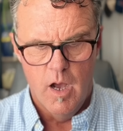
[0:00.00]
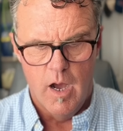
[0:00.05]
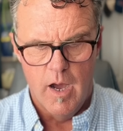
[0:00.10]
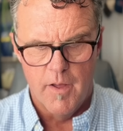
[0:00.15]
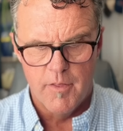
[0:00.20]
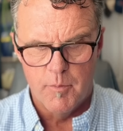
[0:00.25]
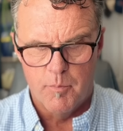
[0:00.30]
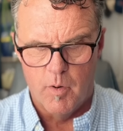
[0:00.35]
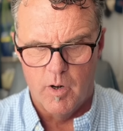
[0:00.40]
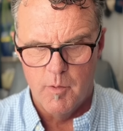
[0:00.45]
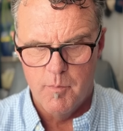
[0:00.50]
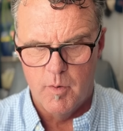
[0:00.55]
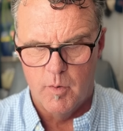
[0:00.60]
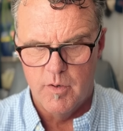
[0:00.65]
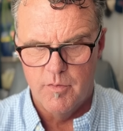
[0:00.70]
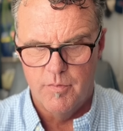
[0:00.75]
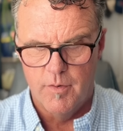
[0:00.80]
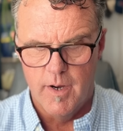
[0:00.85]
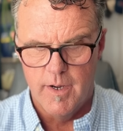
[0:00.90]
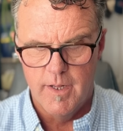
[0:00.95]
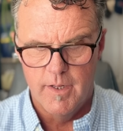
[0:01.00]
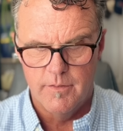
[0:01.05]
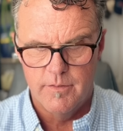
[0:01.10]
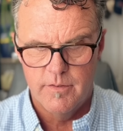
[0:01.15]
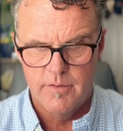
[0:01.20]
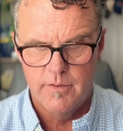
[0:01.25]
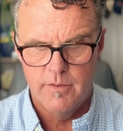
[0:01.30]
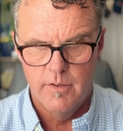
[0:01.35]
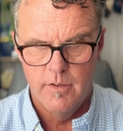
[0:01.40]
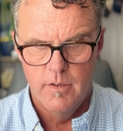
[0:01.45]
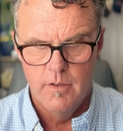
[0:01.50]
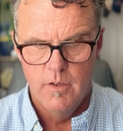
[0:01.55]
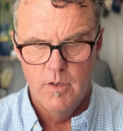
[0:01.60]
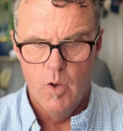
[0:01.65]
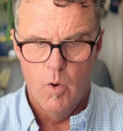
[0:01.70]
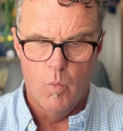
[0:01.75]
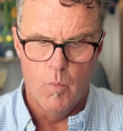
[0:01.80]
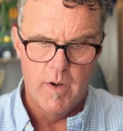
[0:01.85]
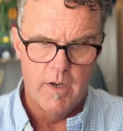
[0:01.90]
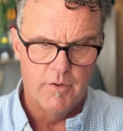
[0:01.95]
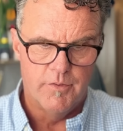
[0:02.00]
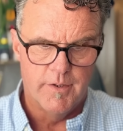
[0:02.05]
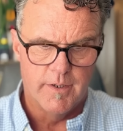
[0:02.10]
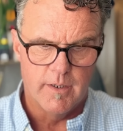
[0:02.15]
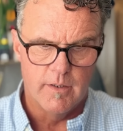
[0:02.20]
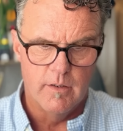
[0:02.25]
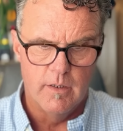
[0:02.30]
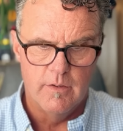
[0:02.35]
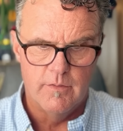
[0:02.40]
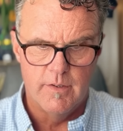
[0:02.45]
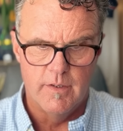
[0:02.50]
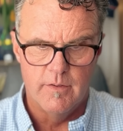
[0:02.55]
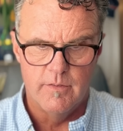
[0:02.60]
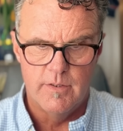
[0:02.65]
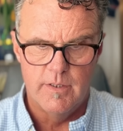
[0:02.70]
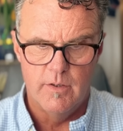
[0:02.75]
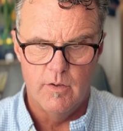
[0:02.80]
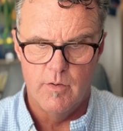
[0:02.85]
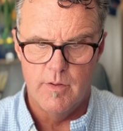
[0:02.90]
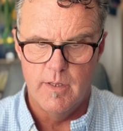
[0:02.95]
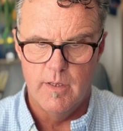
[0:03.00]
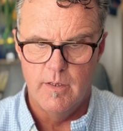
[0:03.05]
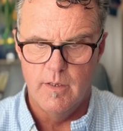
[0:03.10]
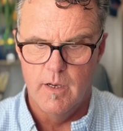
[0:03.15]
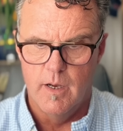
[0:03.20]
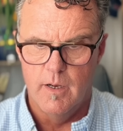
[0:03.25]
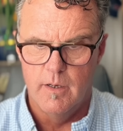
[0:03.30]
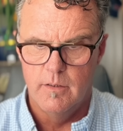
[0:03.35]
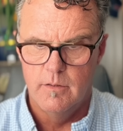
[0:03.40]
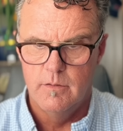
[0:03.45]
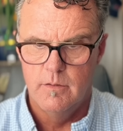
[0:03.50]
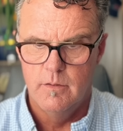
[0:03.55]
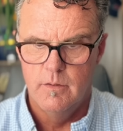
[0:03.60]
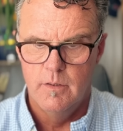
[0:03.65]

Uh, the parliamentary finance, wait a second, it says here the uh,